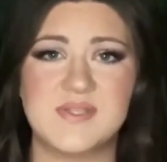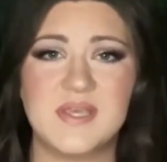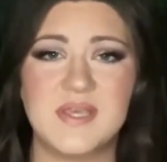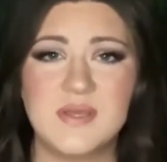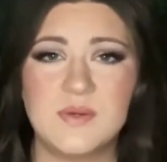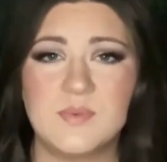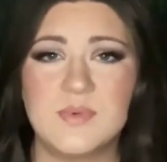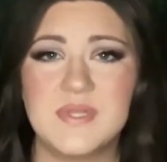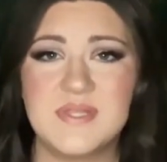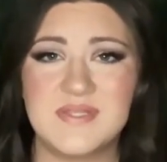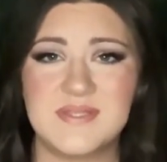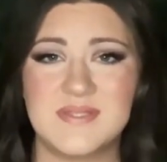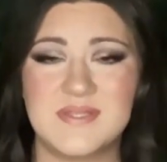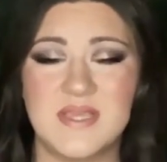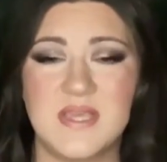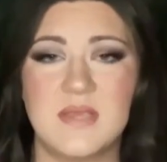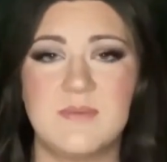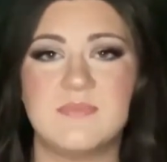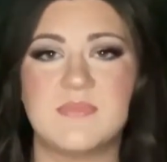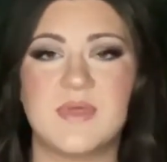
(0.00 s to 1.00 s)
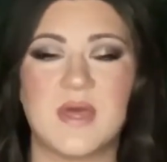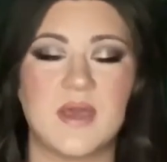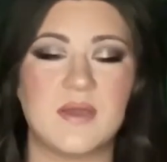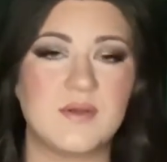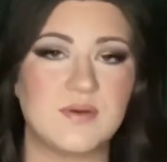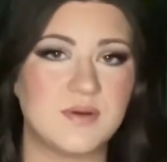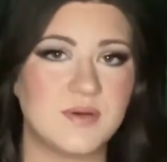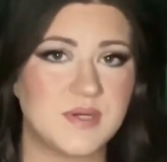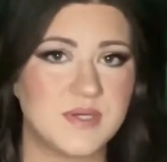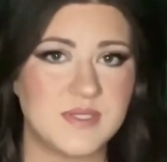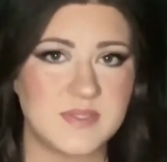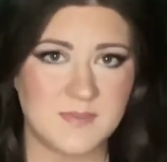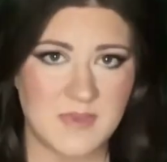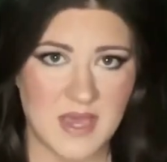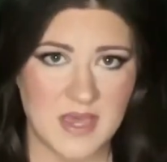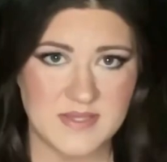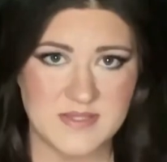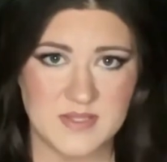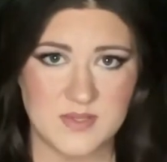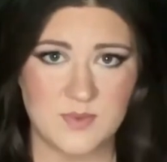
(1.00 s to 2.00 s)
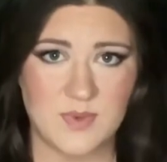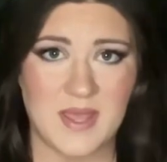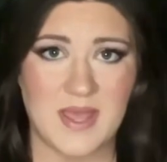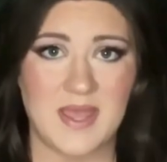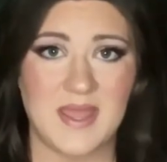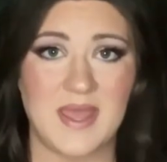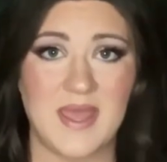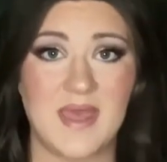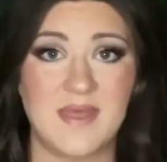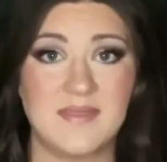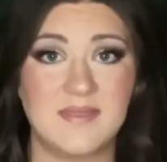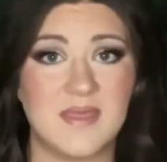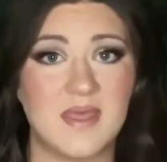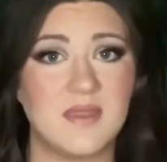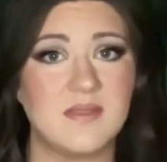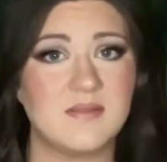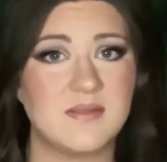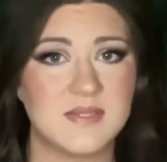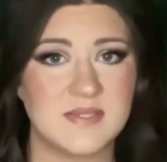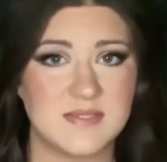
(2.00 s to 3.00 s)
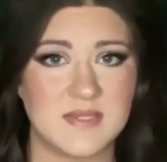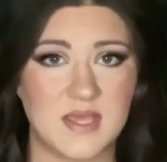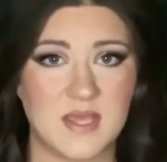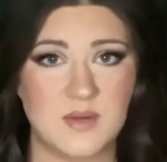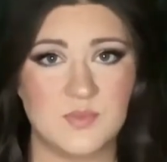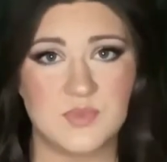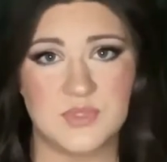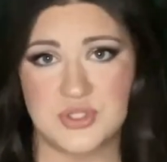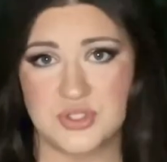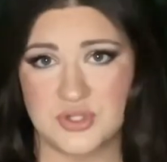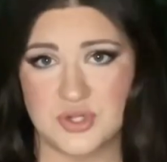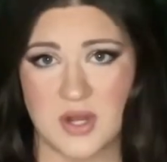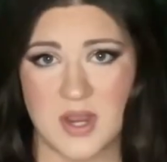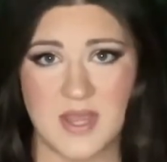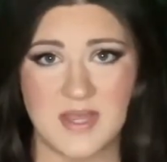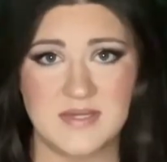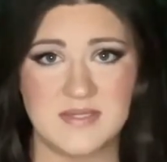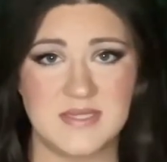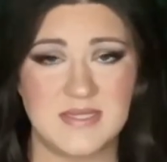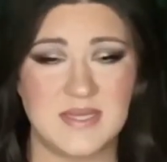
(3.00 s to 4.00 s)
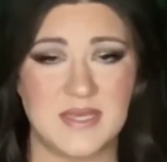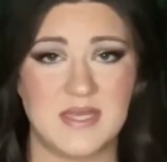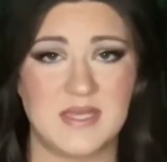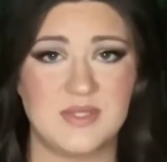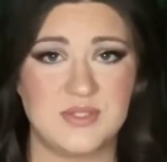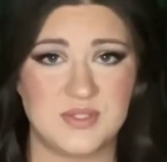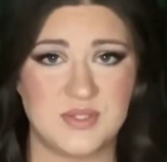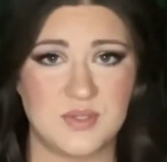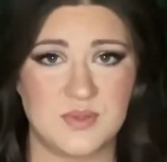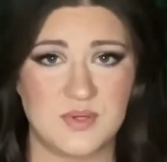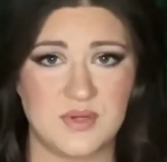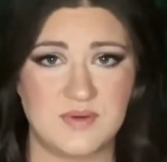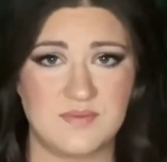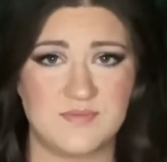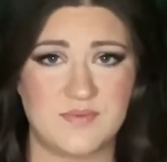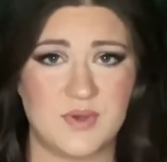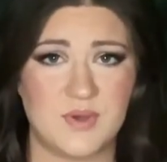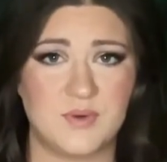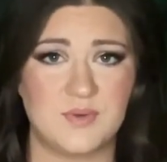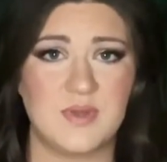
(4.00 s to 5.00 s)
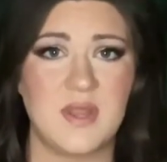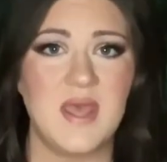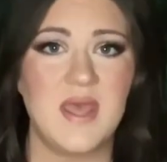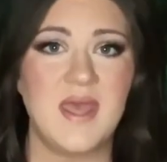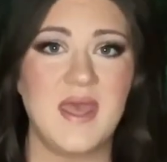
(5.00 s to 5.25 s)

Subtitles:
it would seem that Kris passed away and then Lisanne was trying to get into her phone